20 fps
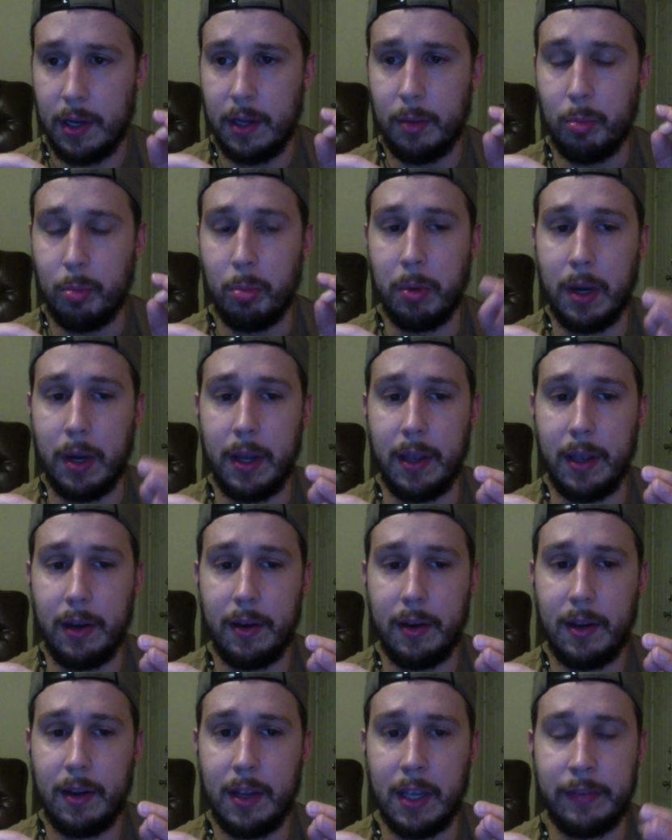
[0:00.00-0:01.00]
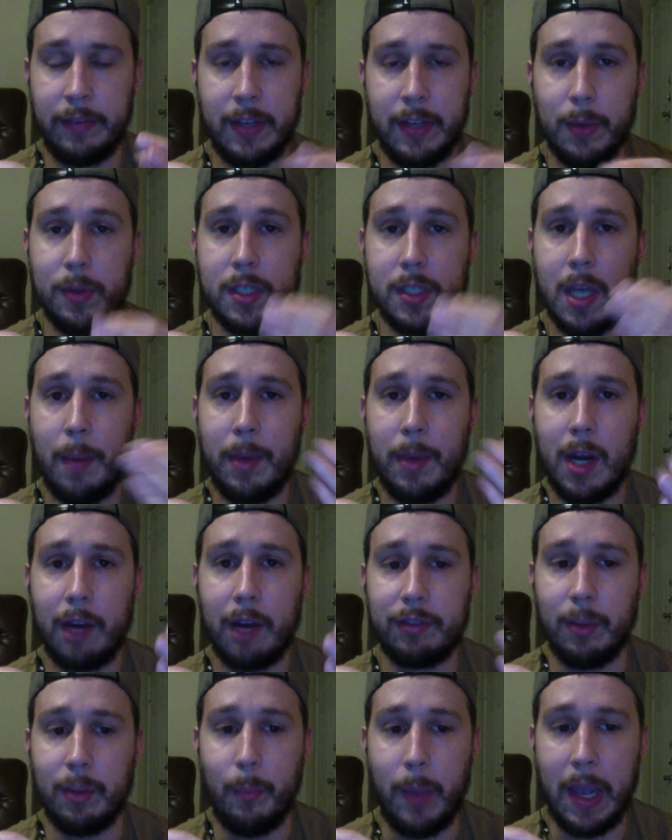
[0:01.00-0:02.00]
But if he was coming
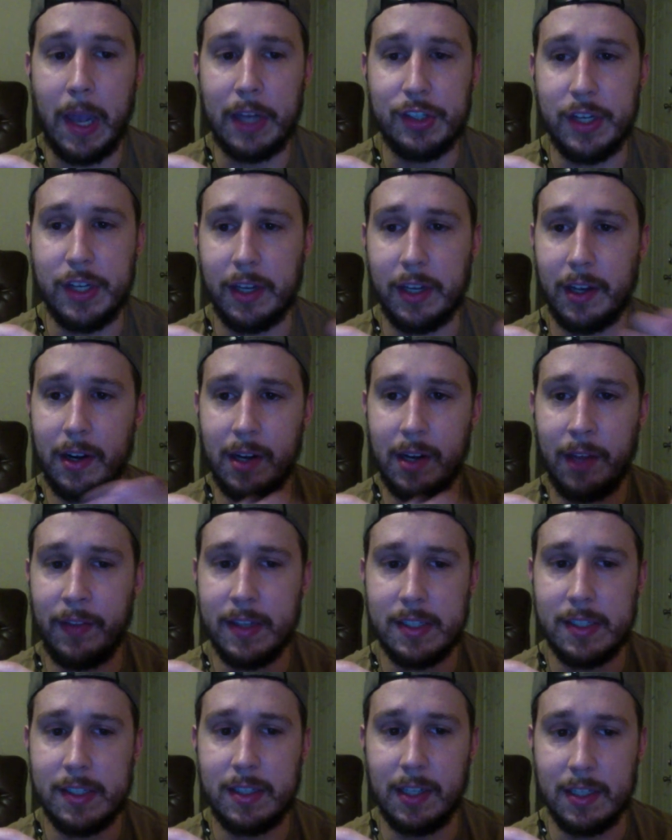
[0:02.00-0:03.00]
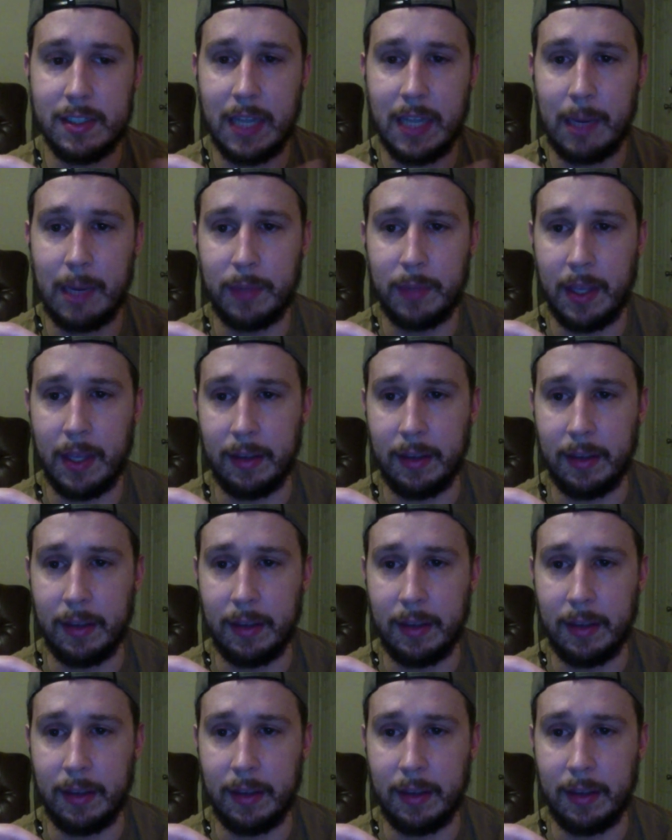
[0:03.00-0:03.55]
off the bench, he could have done this same thing.